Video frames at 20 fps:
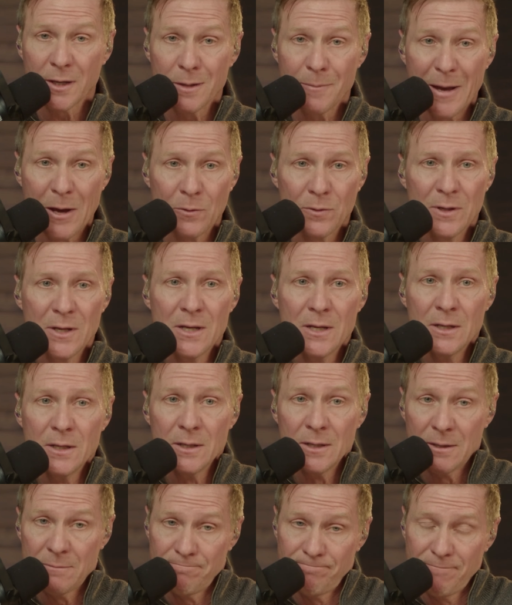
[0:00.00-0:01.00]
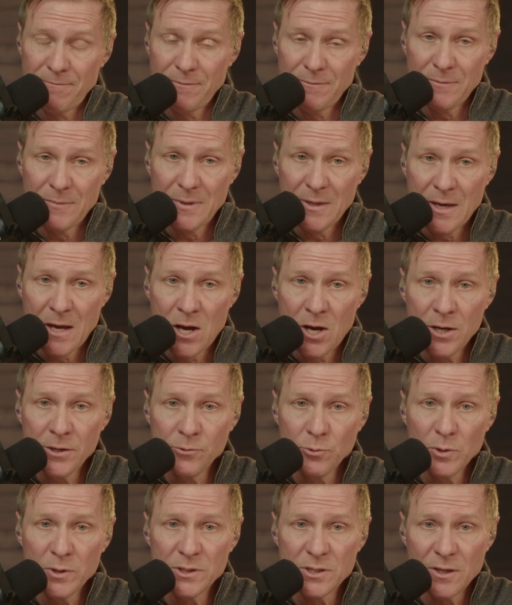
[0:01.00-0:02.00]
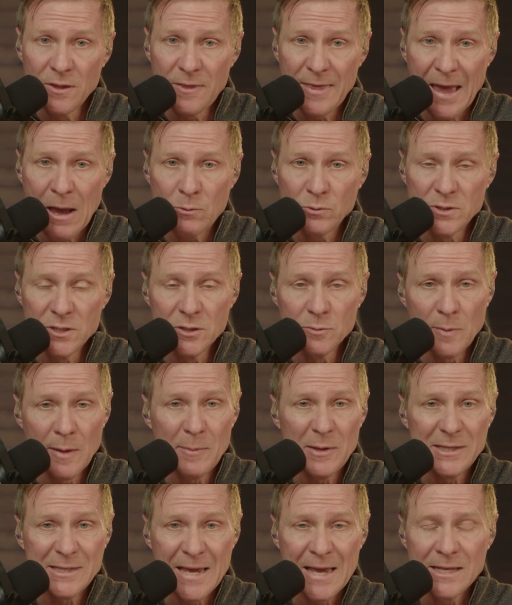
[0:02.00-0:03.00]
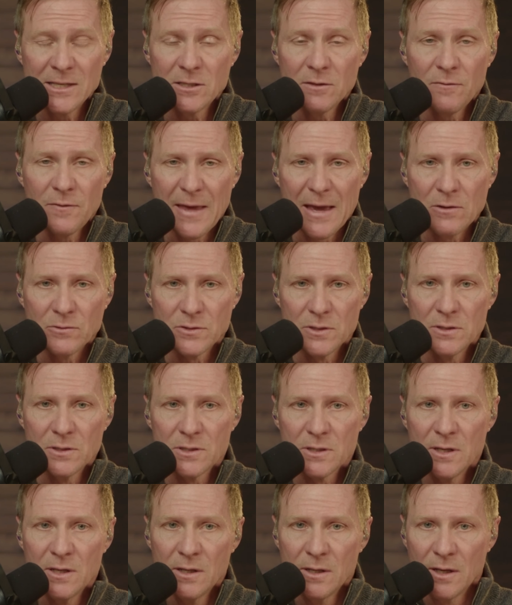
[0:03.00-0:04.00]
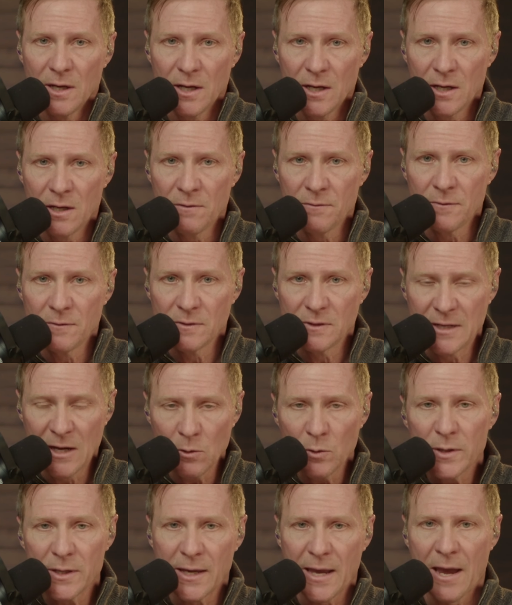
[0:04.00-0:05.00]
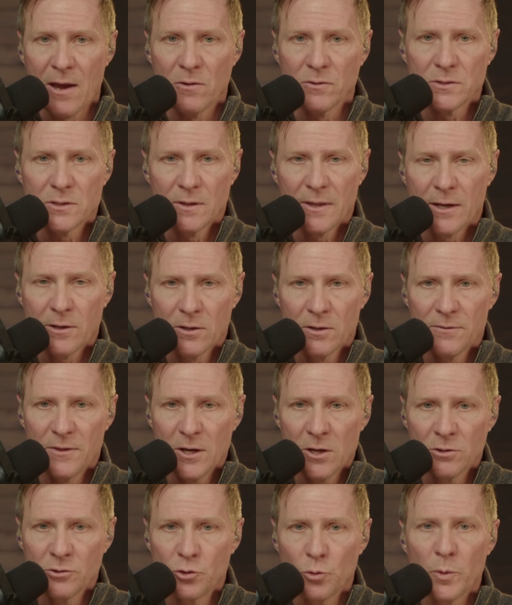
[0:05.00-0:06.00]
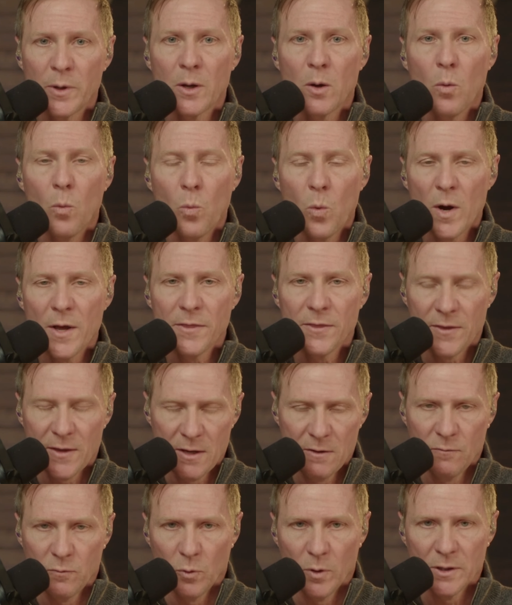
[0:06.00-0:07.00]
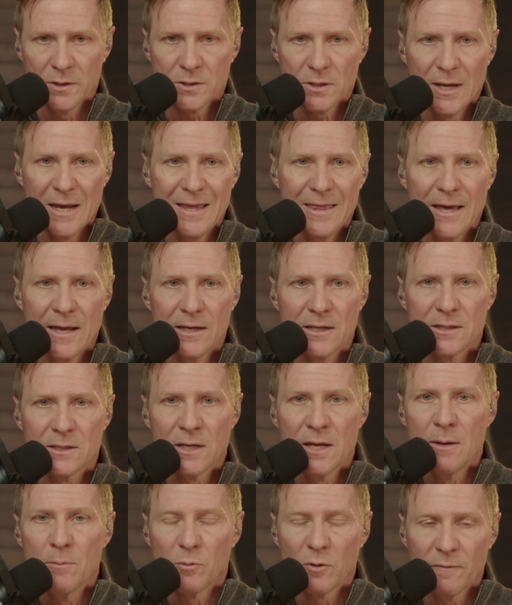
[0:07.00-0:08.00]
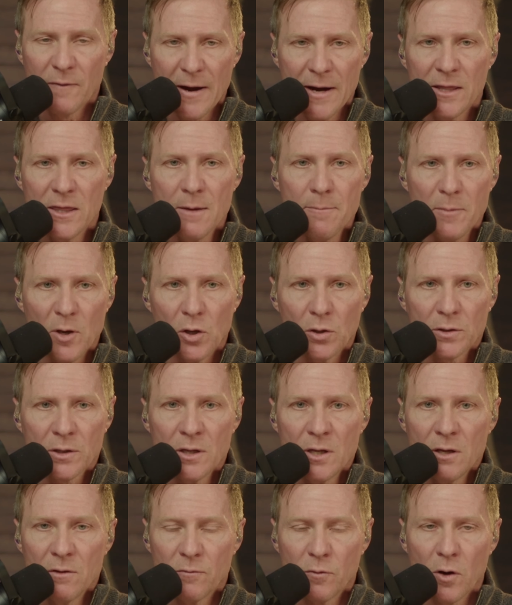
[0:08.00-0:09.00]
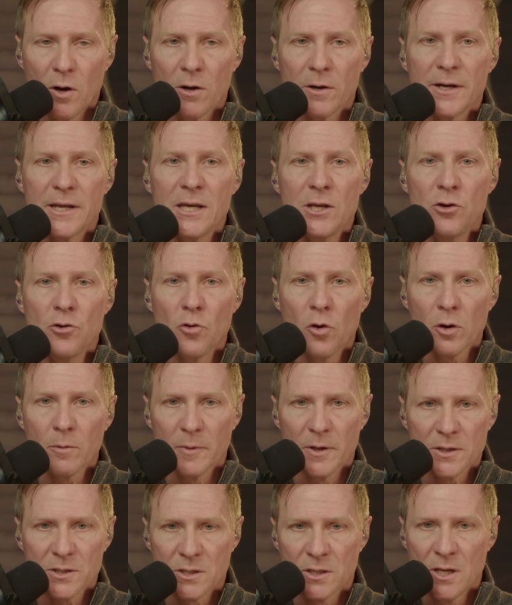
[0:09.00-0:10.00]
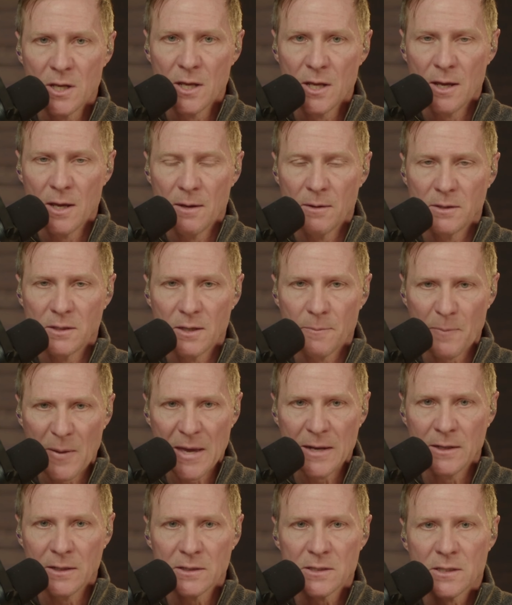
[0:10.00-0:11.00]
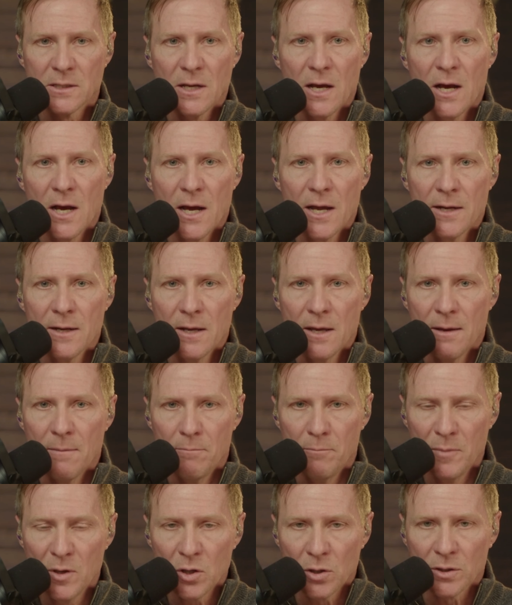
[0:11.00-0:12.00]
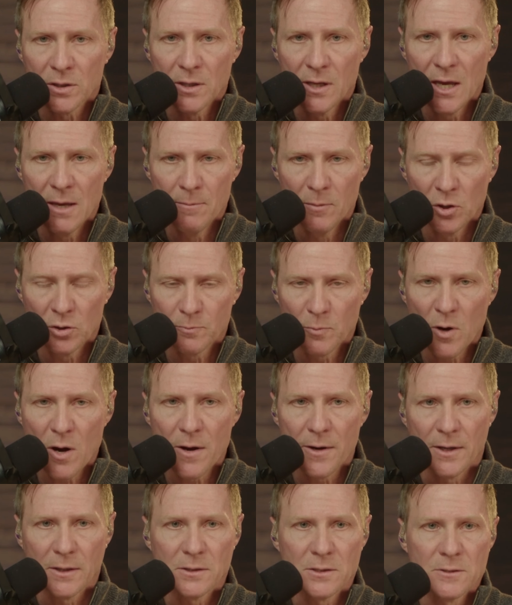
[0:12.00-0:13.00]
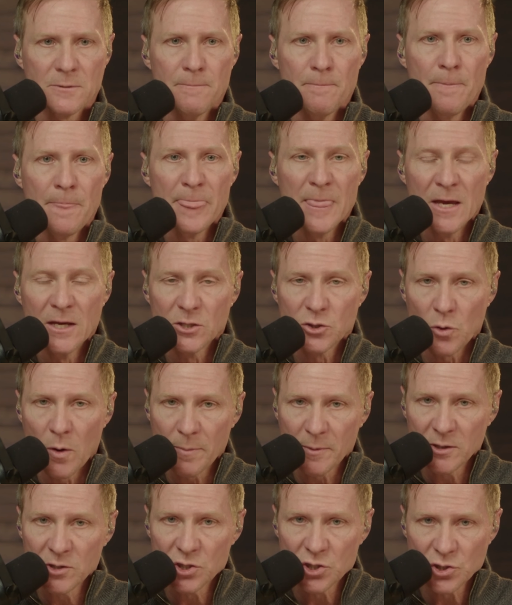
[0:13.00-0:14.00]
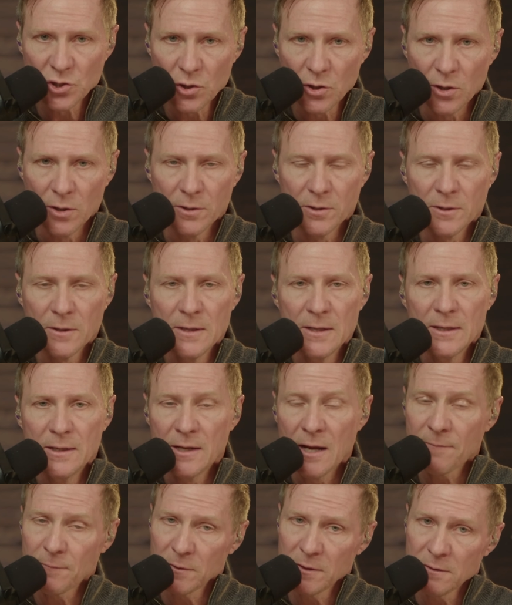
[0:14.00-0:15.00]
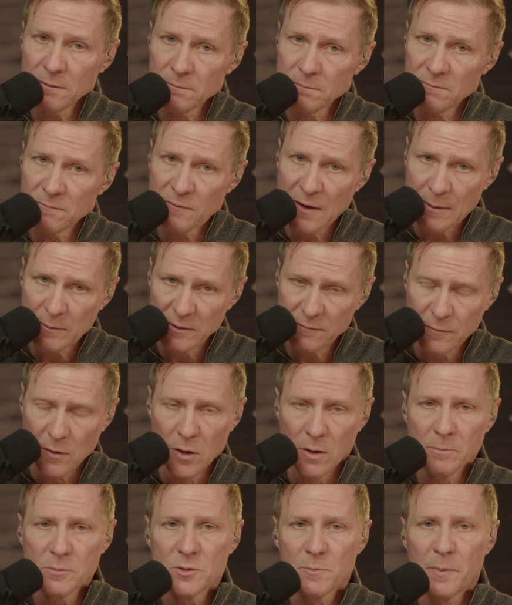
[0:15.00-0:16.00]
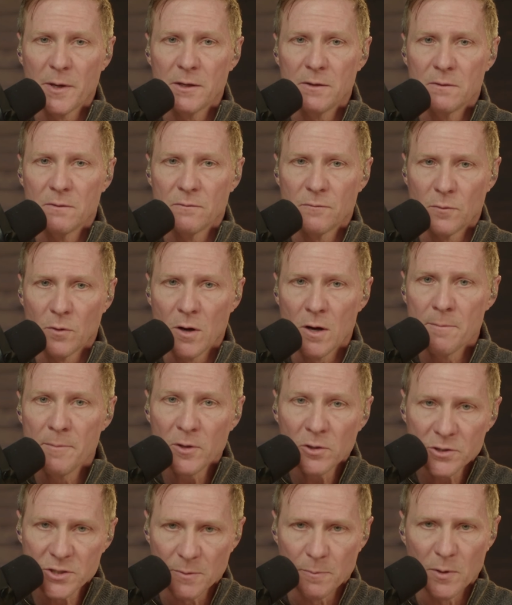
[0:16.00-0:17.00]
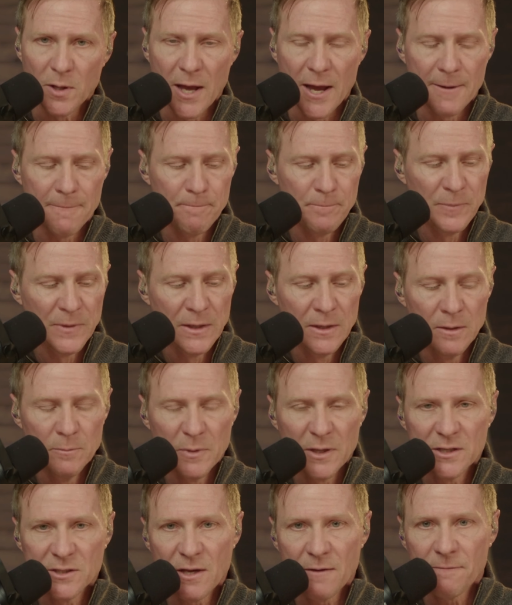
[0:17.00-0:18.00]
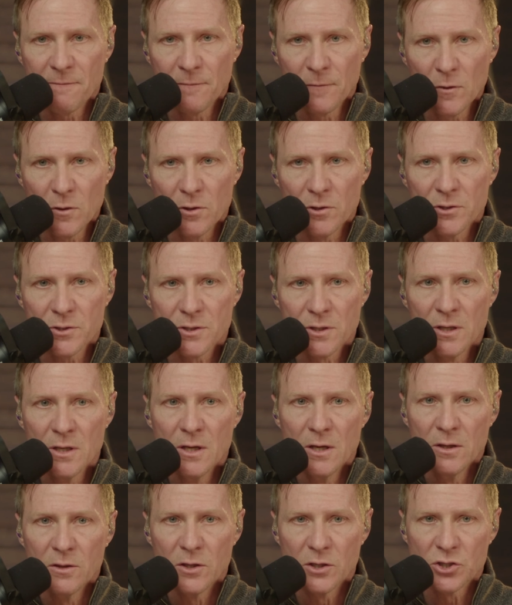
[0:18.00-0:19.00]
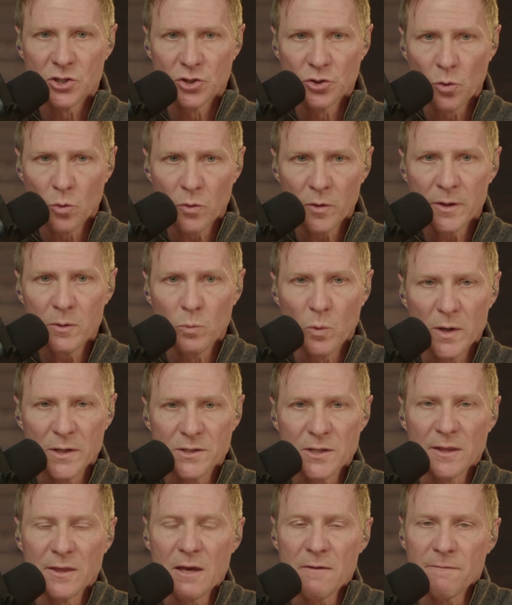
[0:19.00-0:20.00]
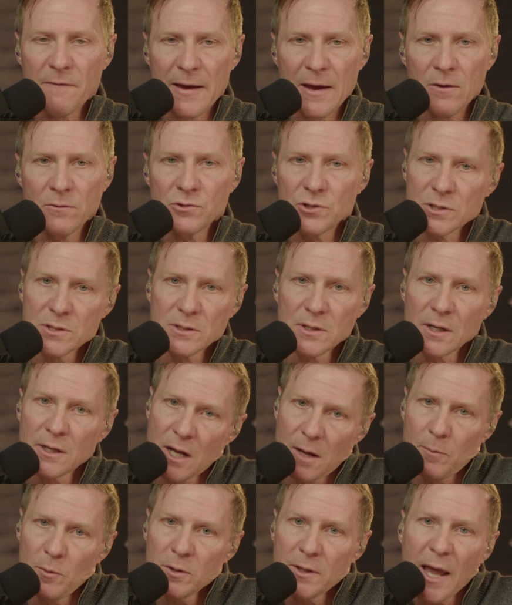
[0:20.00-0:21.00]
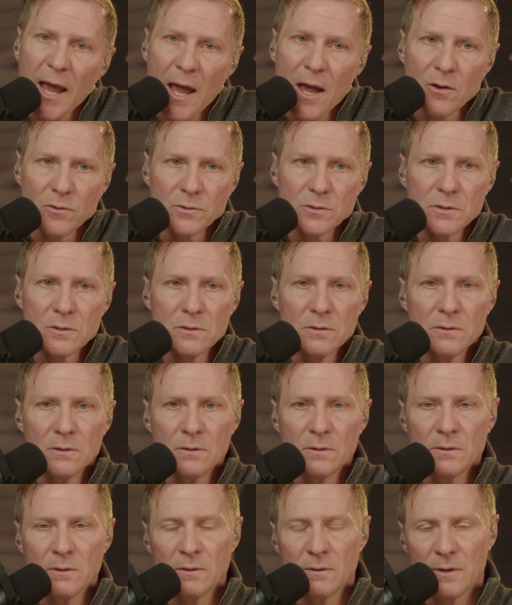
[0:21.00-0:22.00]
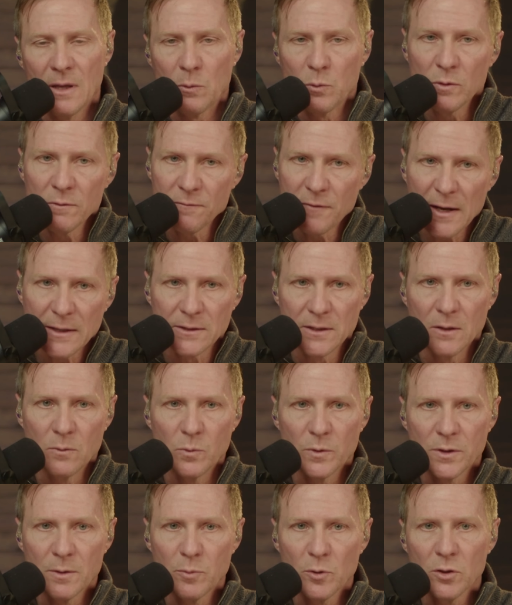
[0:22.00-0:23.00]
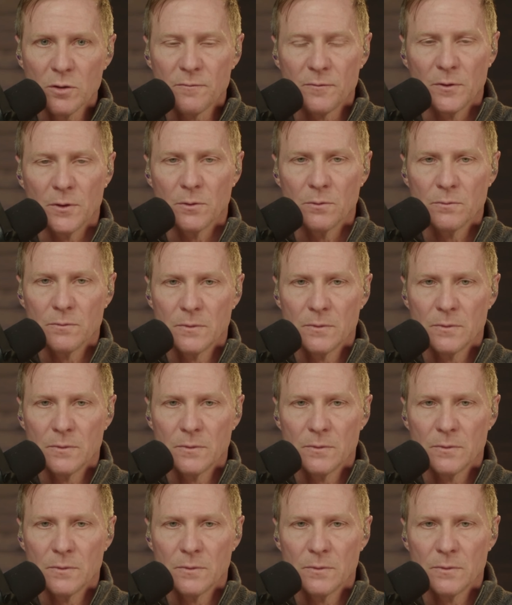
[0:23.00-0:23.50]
about hundreds, thousands, maybe tens of thousands of dairy cows that are there doing one thing for us, and that is providing the milk for our enormous dependence on milk and milk products. So I'm concerned, not for the family farms, but for our milk supply. Because at first, the story was that they found just a couple cows that were infected with the bird flu.